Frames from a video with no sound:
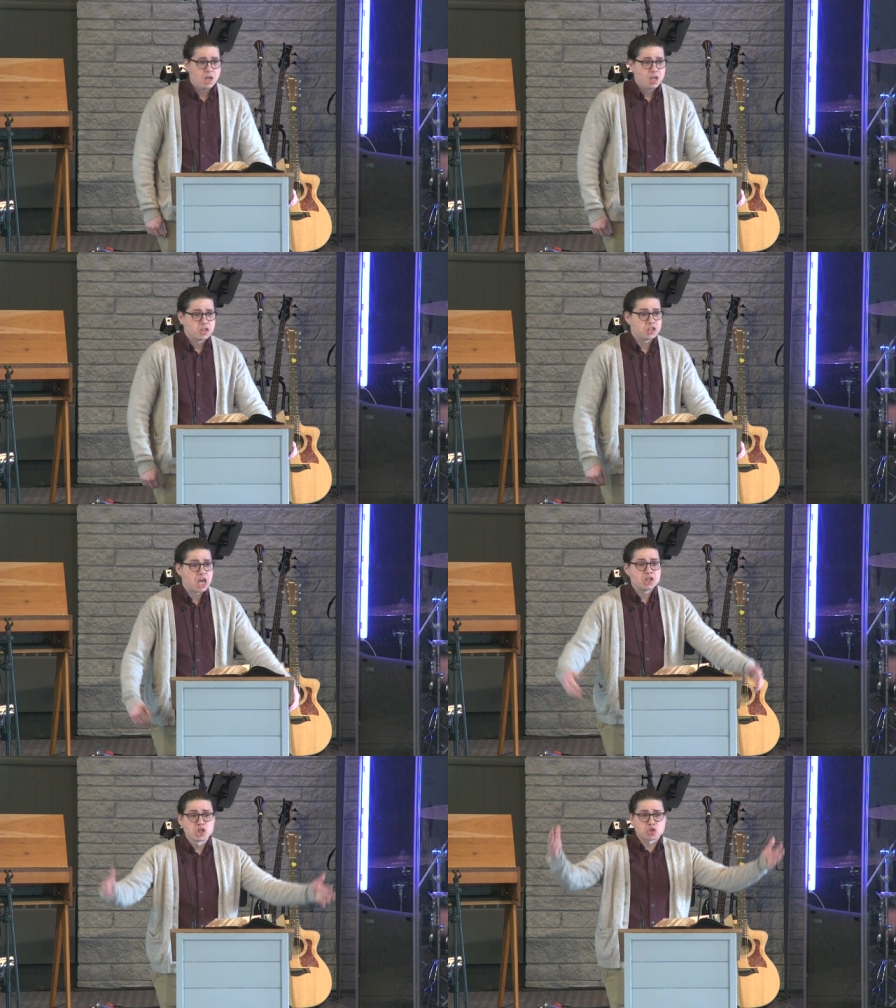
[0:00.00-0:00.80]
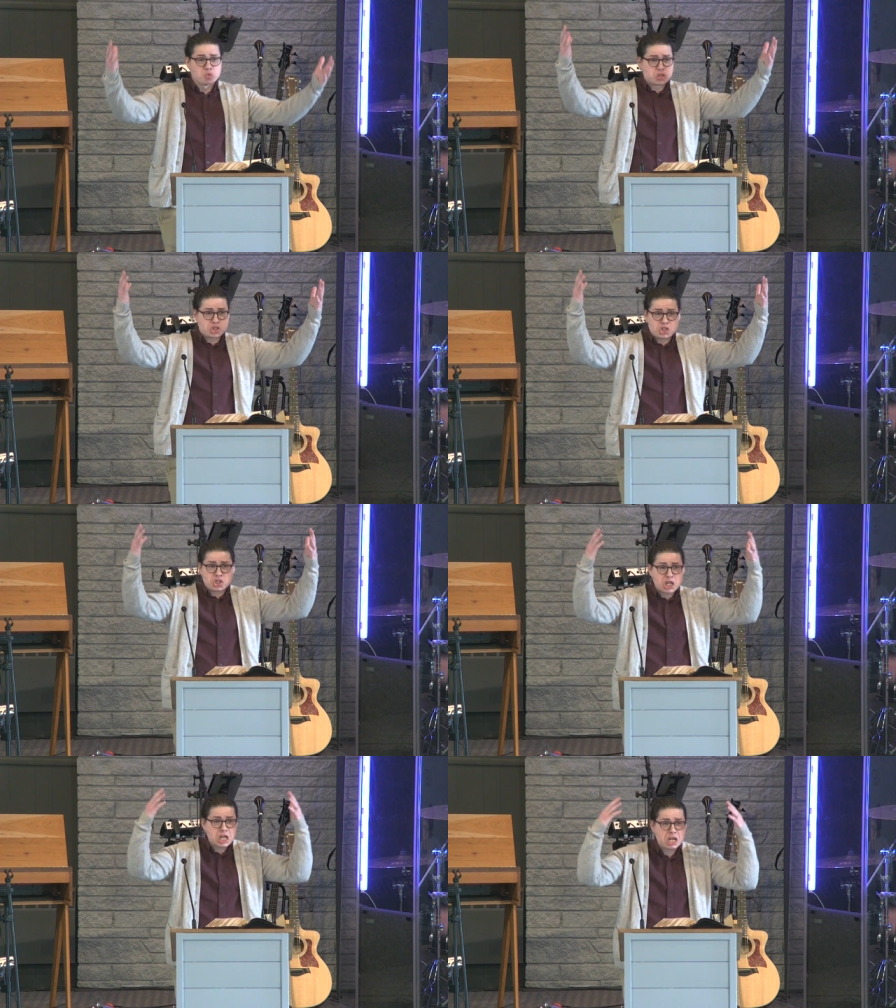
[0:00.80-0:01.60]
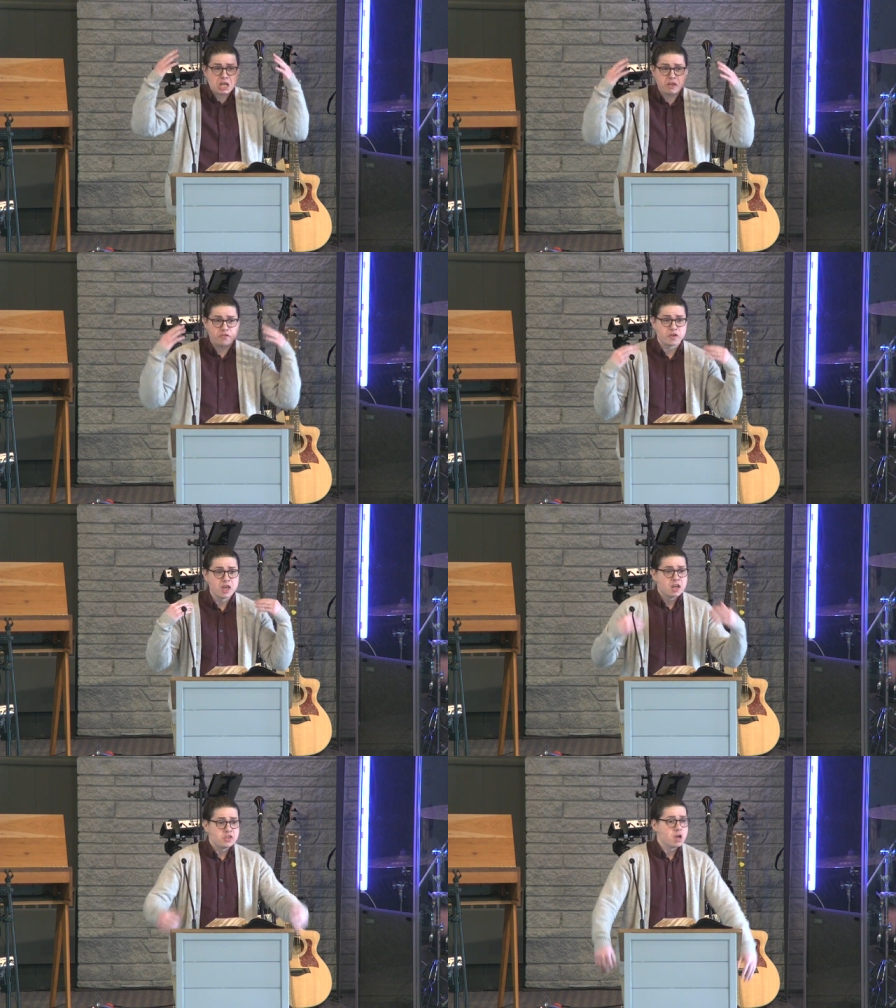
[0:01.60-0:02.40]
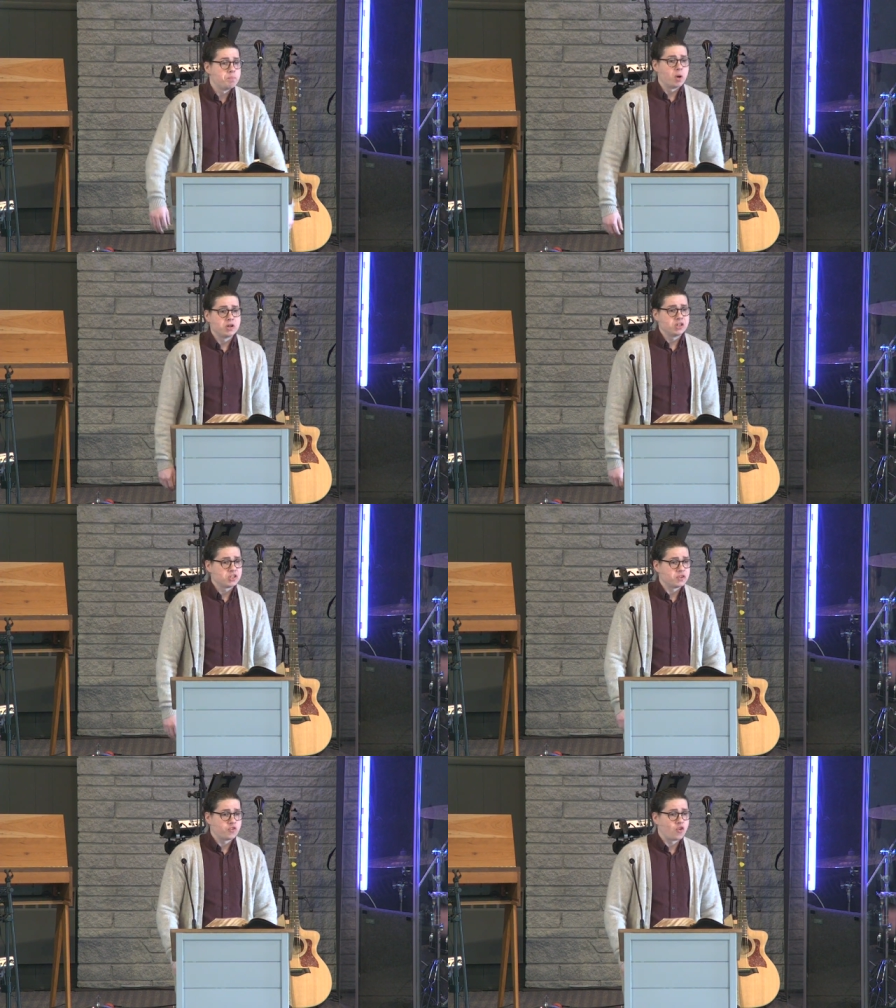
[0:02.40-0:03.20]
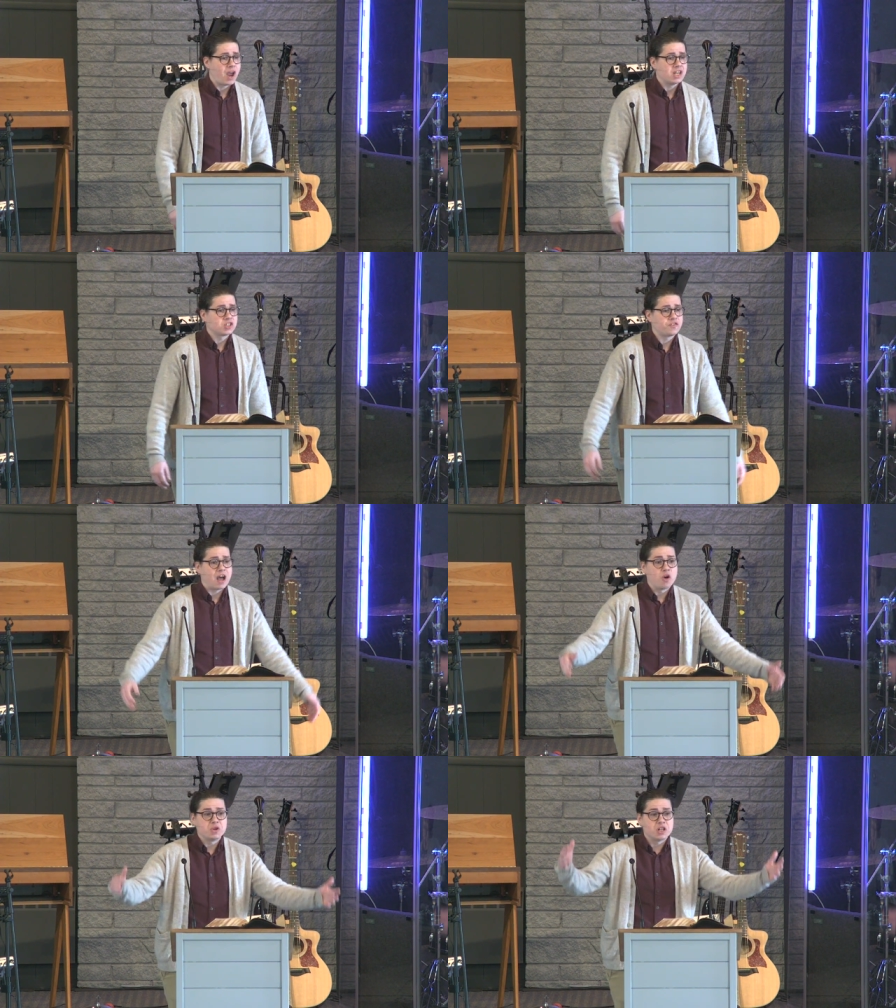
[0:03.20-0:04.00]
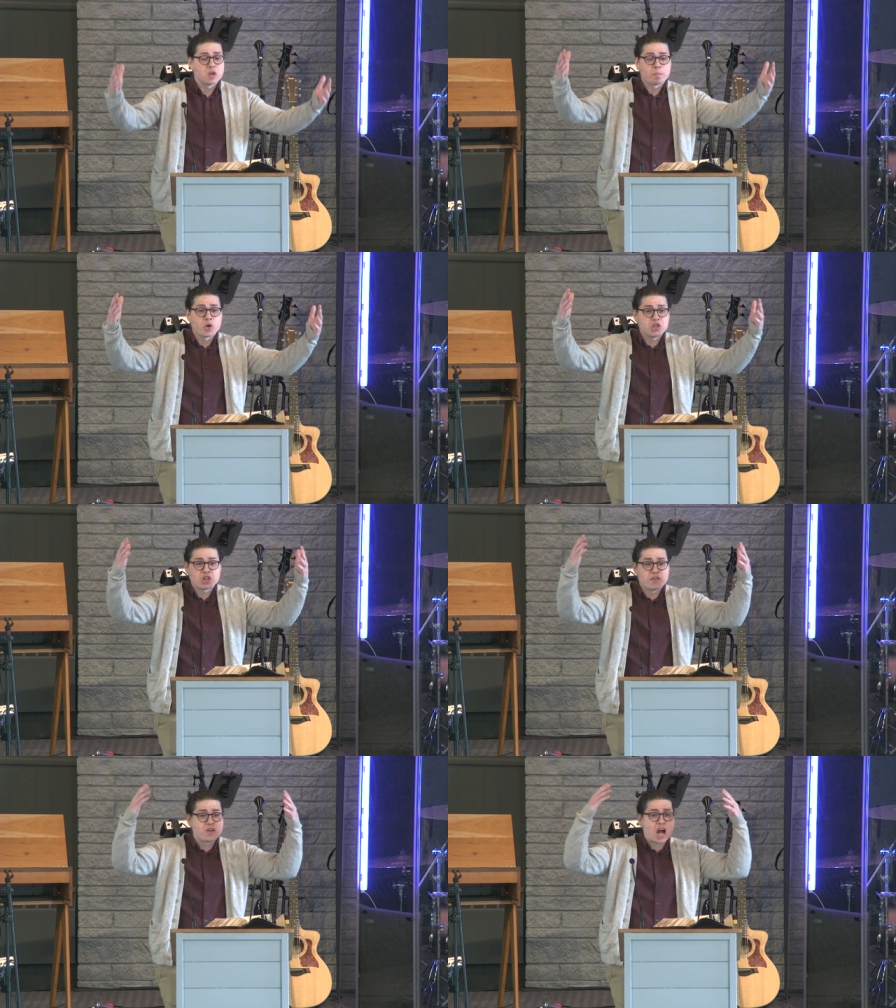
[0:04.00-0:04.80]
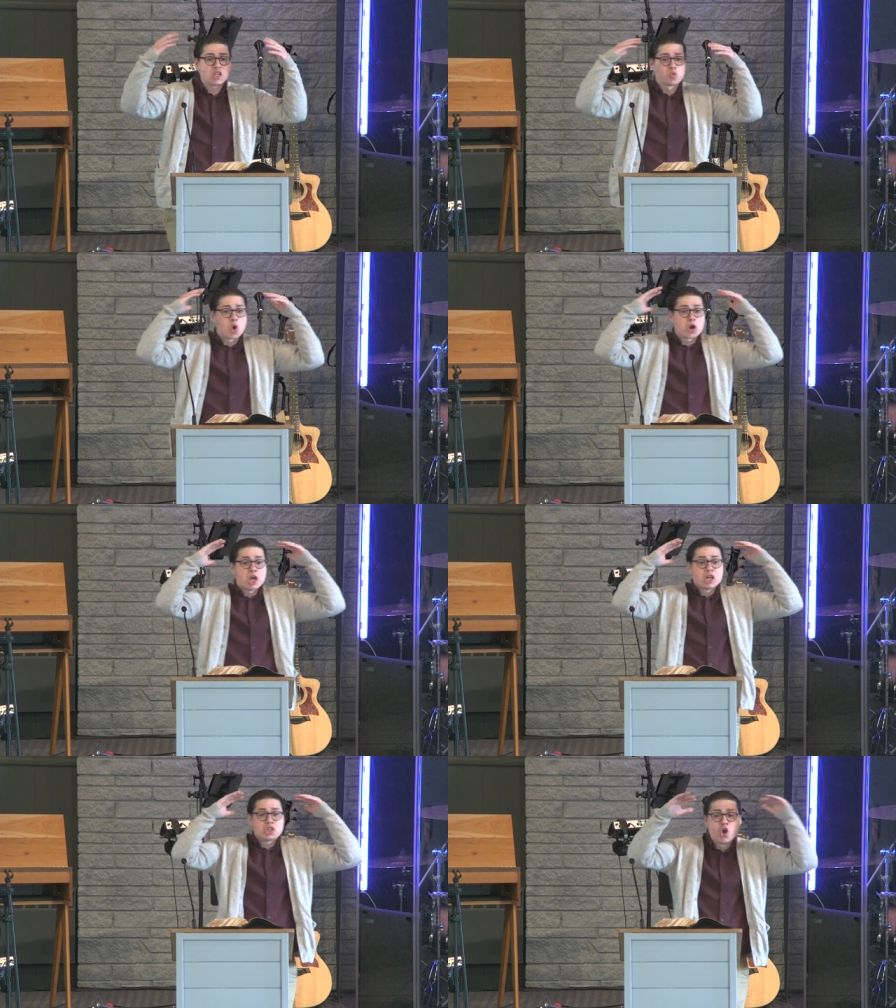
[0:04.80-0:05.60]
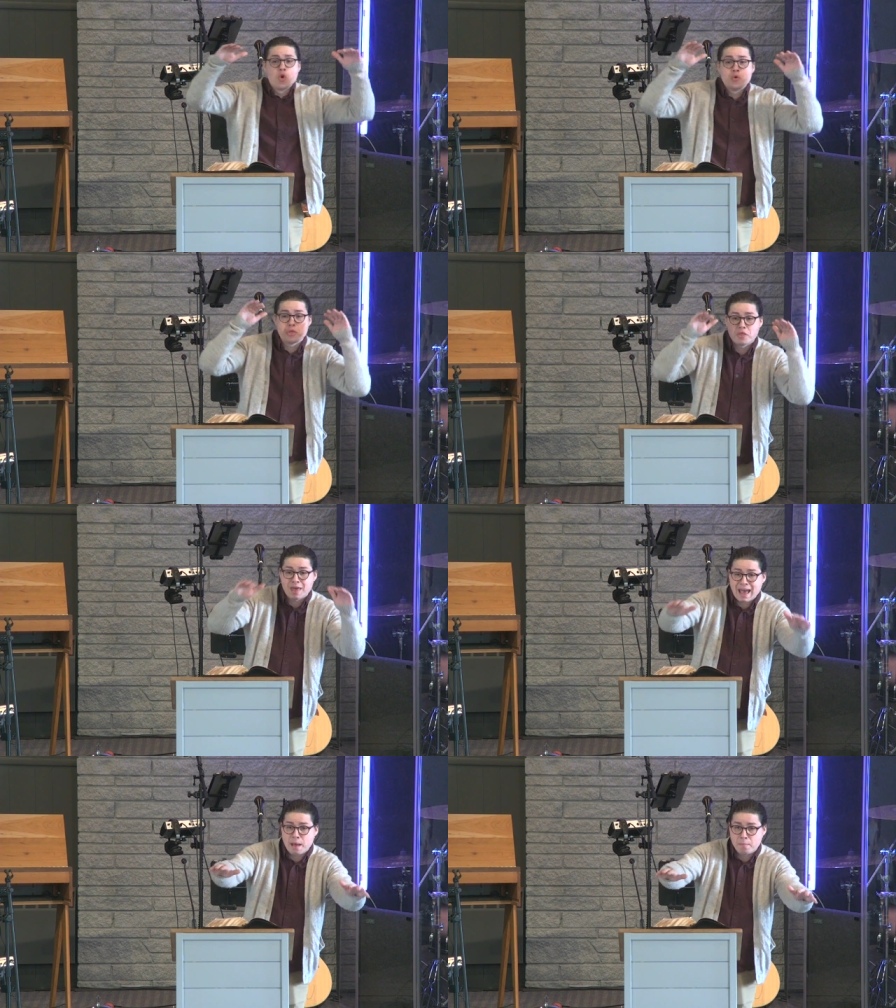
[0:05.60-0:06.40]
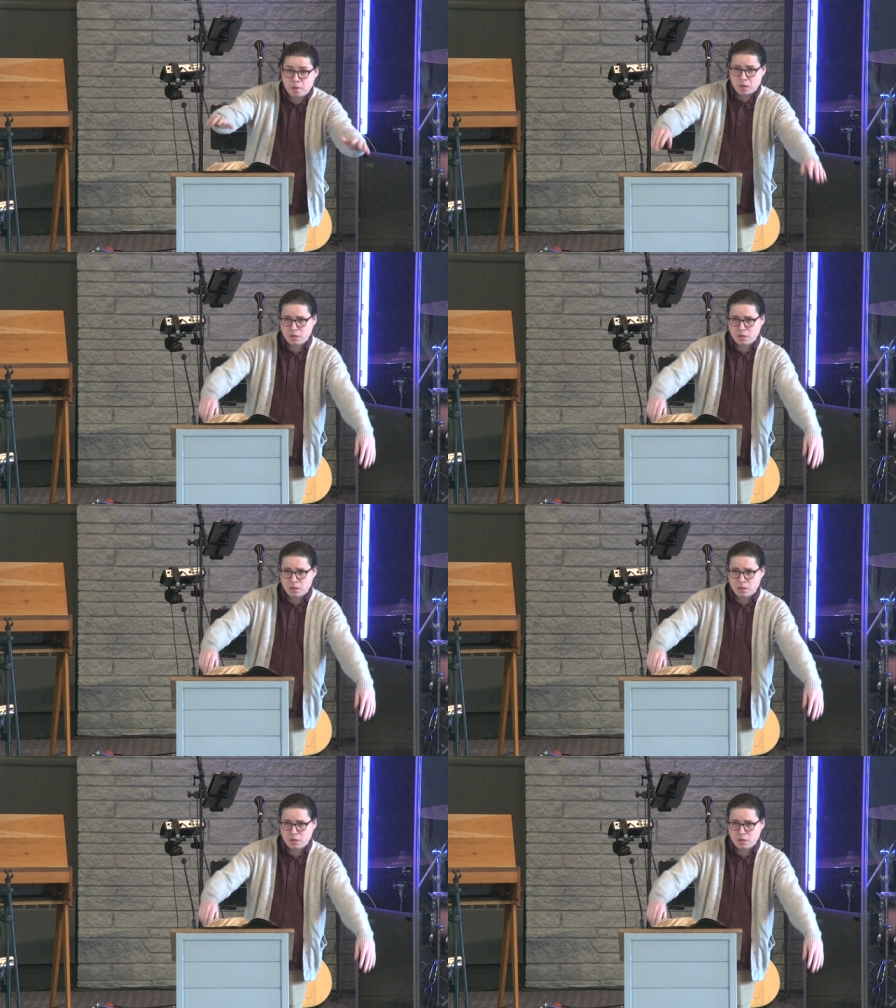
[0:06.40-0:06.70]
that they just receive the abundance of grace found in the preaching of God's word to them,